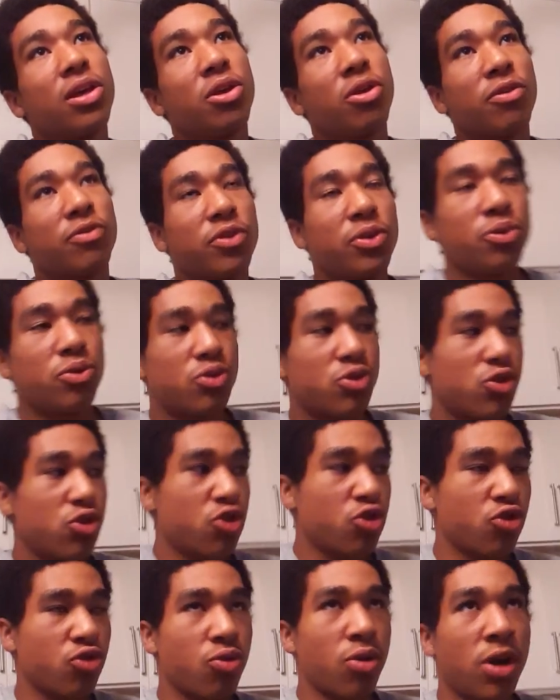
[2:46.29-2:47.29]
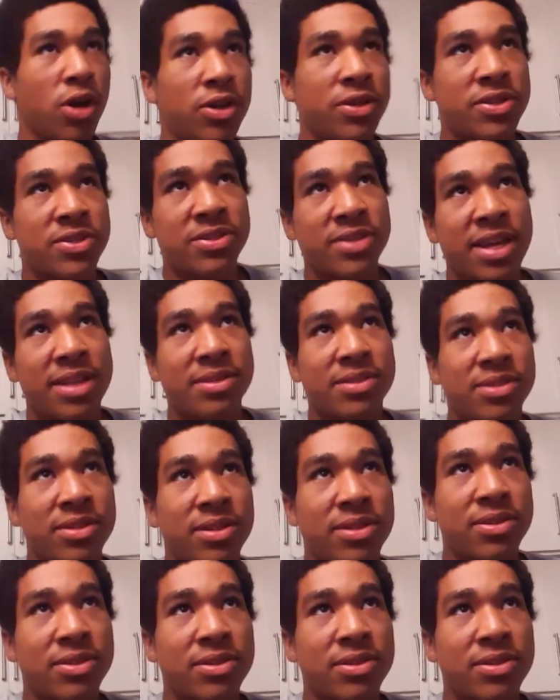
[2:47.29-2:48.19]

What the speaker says: strong sense